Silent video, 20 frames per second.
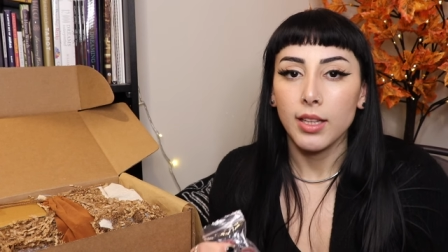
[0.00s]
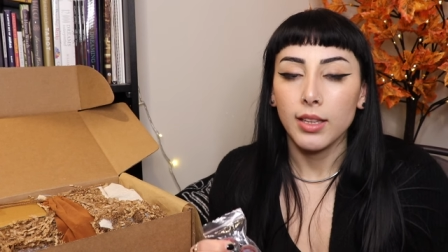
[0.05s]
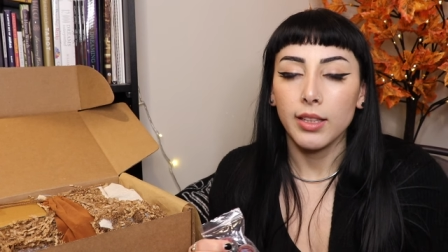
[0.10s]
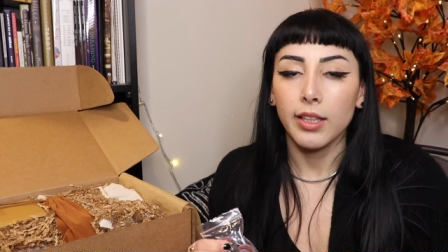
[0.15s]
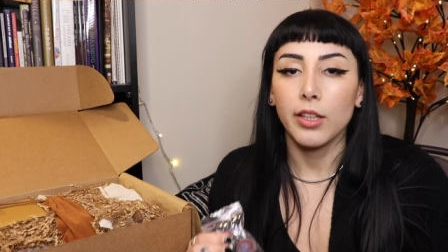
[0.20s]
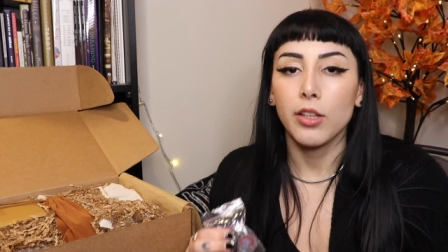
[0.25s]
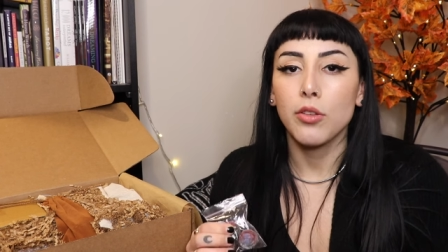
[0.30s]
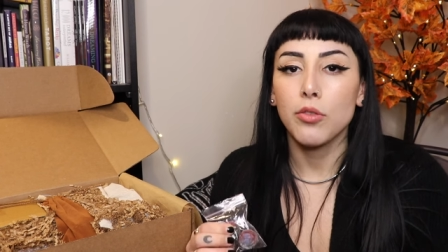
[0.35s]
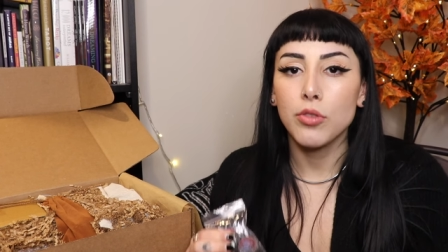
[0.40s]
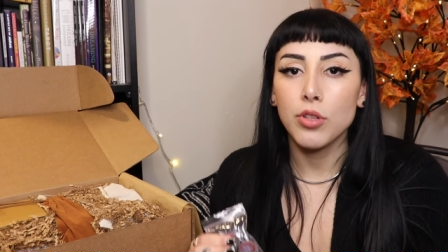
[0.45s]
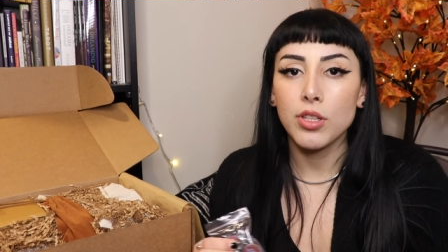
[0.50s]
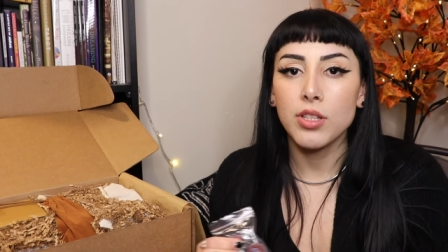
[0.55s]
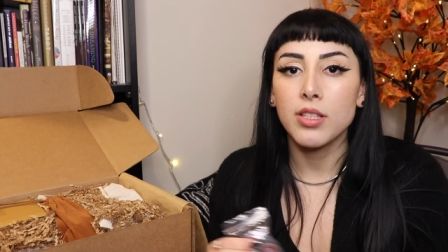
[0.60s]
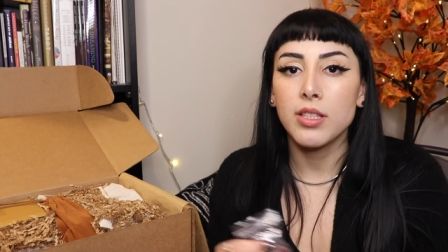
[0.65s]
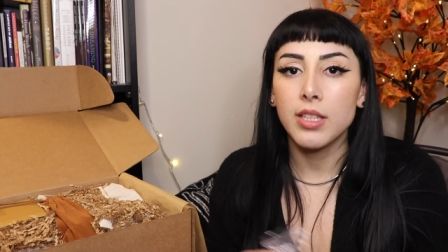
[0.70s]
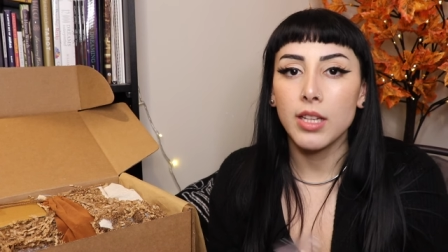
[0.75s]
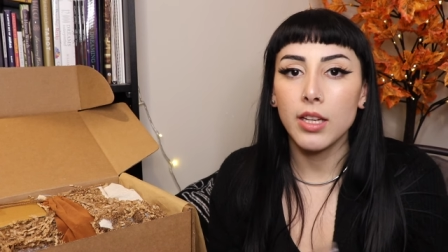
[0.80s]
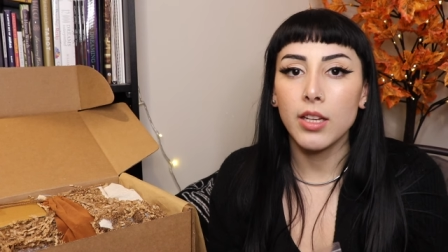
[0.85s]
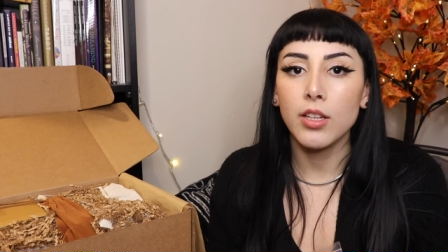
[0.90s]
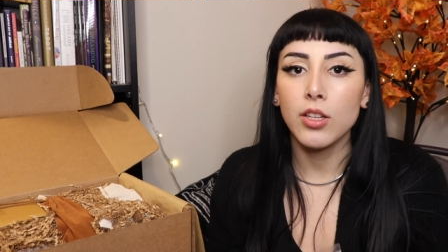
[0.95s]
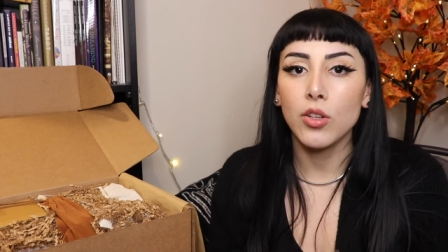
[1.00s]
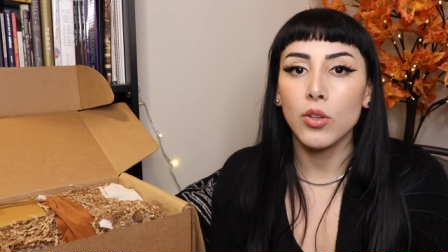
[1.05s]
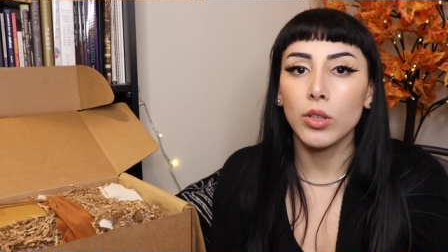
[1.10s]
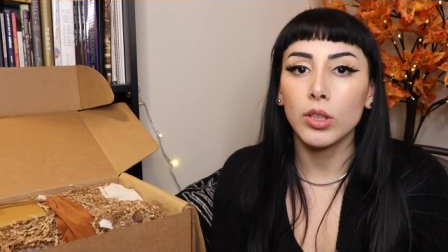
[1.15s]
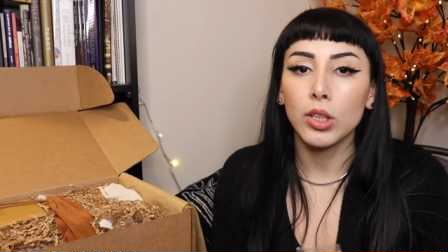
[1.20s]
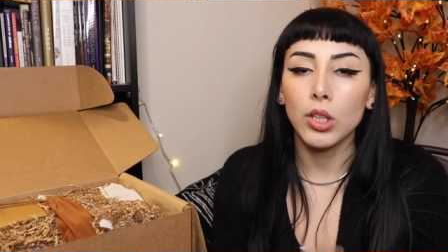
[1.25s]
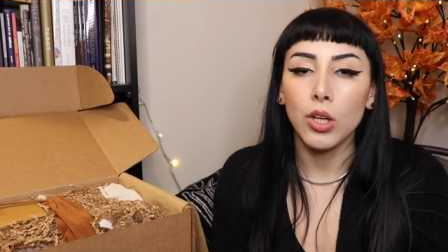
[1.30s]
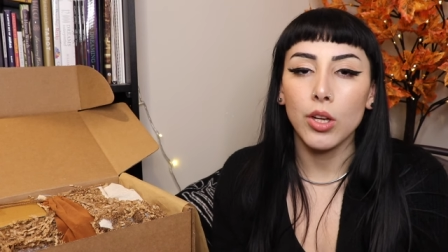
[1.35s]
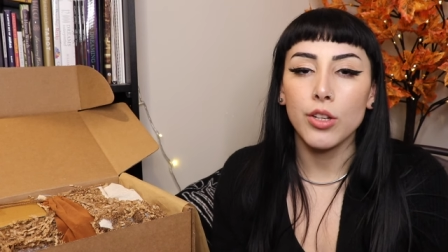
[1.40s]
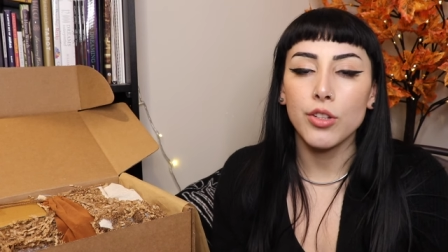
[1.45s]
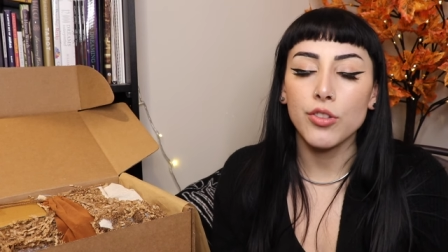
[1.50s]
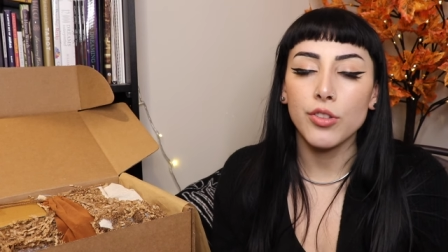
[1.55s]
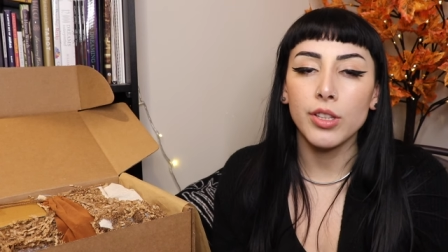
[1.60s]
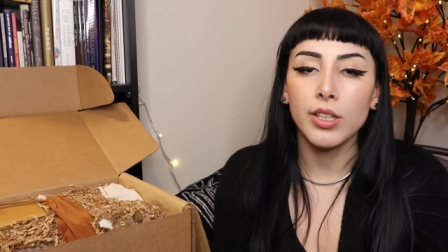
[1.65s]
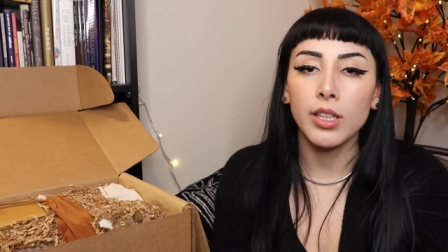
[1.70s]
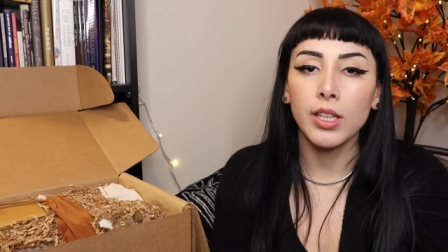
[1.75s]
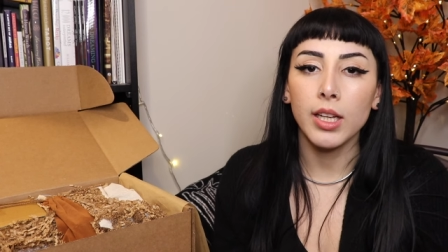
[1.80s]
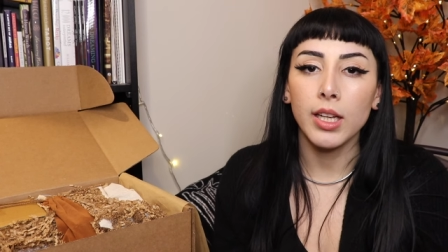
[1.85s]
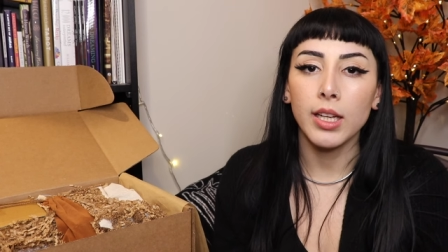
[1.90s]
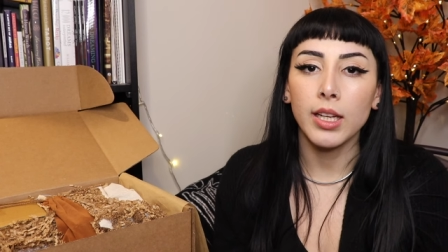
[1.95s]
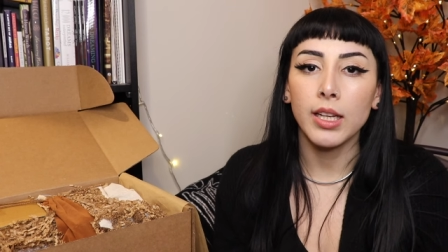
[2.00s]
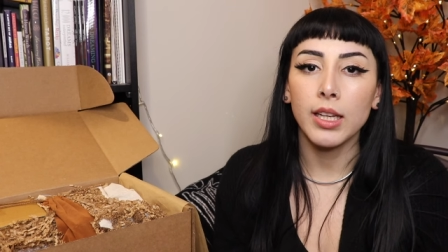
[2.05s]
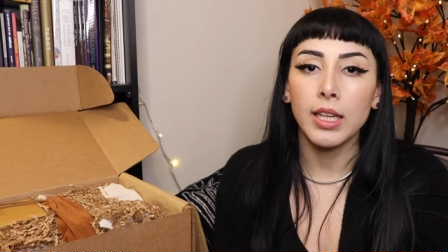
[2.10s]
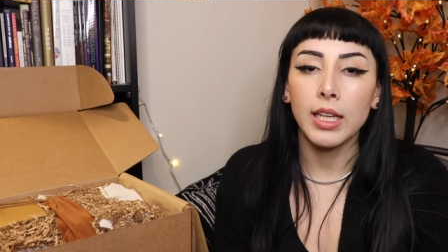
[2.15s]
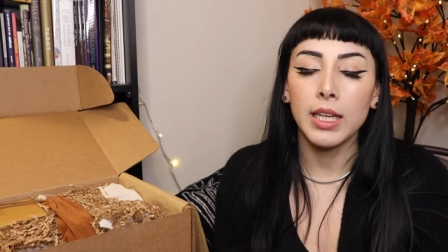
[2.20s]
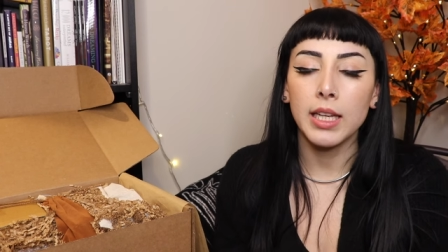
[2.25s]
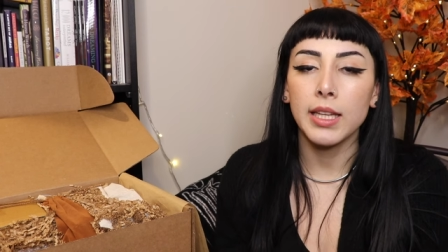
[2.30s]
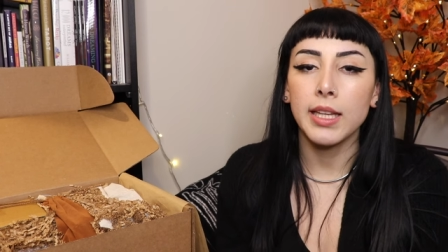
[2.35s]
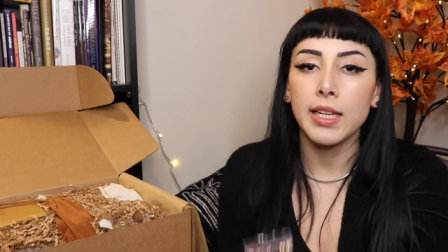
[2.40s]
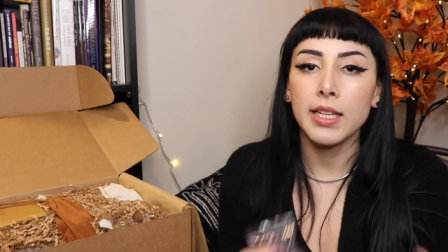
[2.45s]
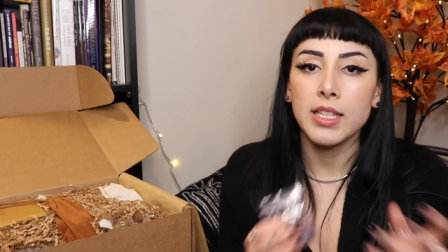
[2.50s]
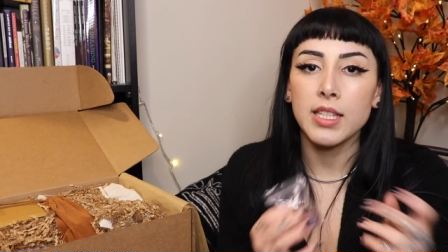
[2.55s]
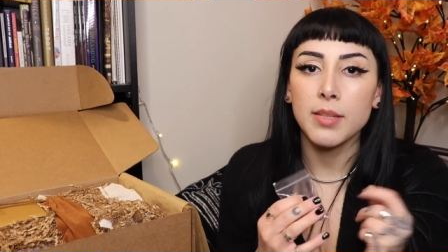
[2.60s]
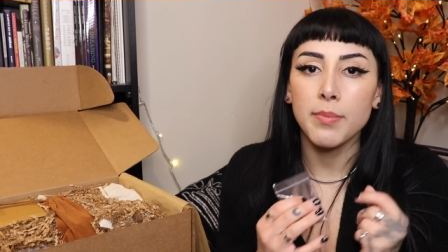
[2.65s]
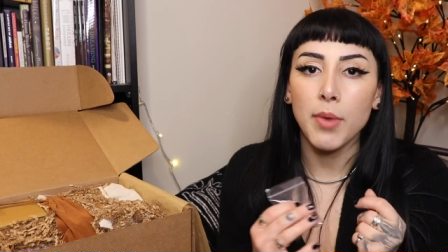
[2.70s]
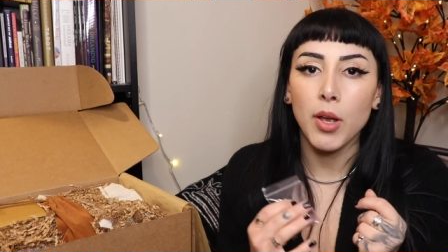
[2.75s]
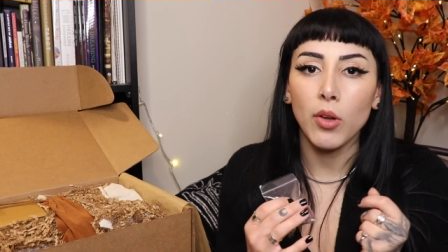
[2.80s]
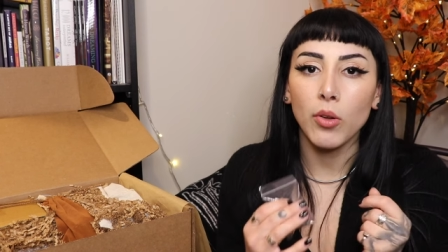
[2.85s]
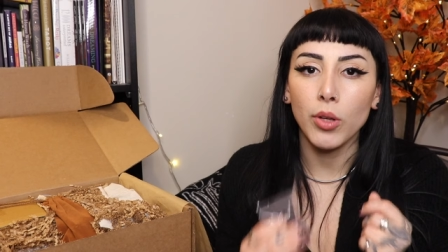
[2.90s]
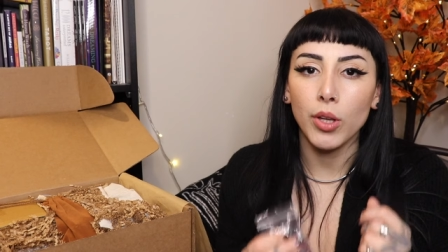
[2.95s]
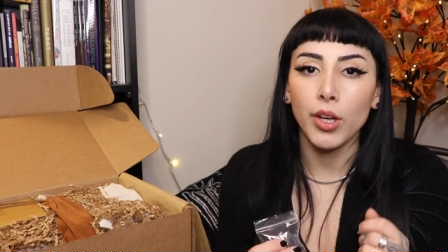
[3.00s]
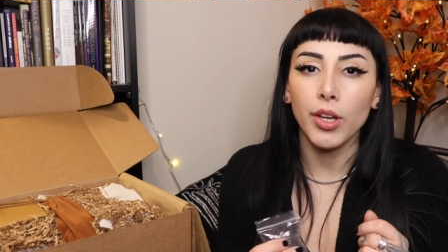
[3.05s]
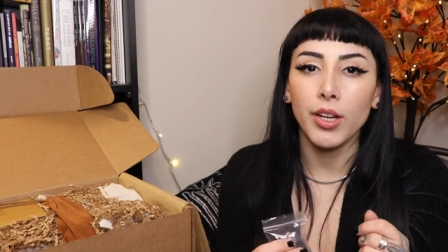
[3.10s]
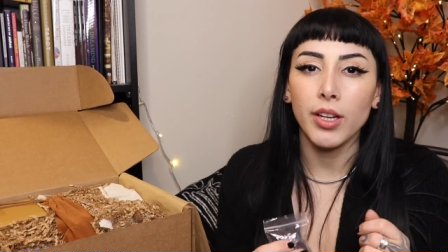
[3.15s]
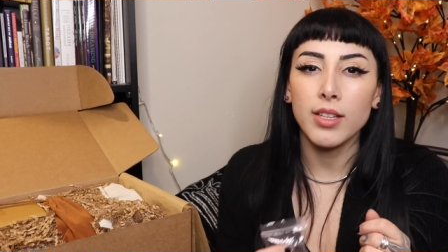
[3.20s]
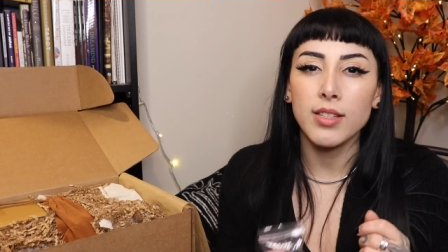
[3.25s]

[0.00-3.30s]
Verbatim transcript: Like you just did your laundry and they smell good.